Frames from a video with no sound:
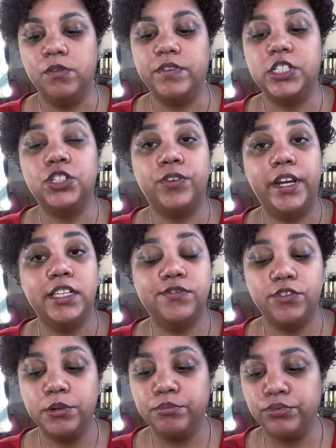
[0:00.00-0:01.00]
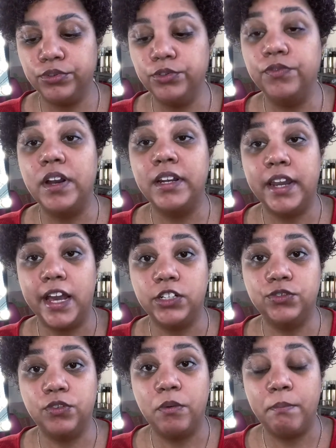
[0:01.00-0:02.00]
a transfer-proof
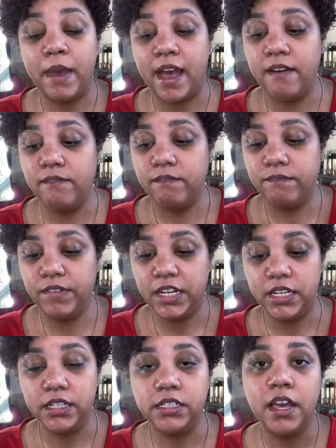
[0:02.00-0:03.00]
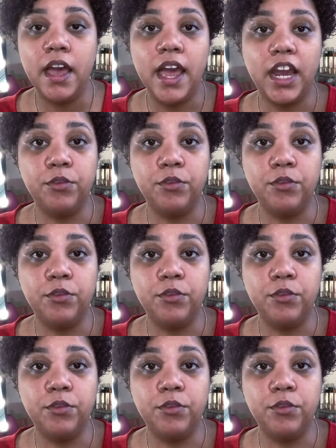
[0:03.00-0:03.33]
natural matte finish and